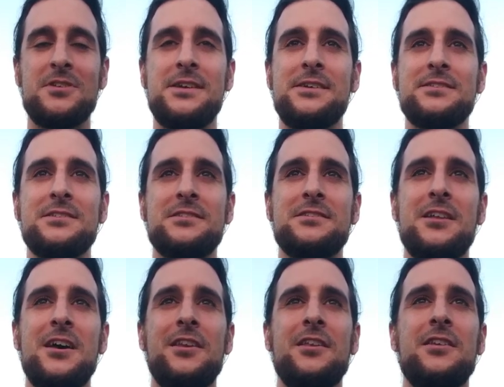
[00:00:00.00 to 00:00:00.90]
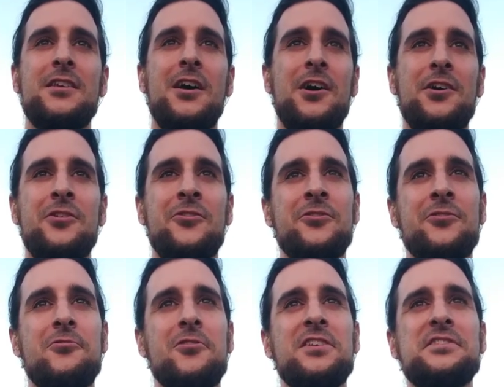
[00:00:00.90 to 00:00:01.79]
because it's not 100
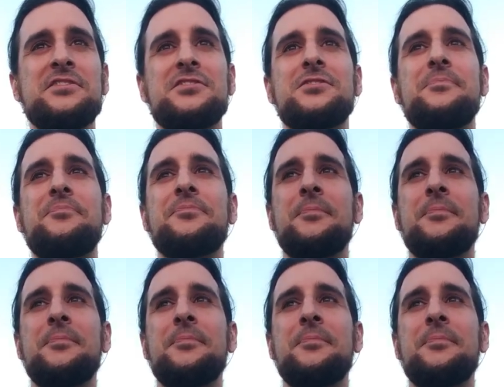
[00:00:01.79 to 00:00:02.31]
degrees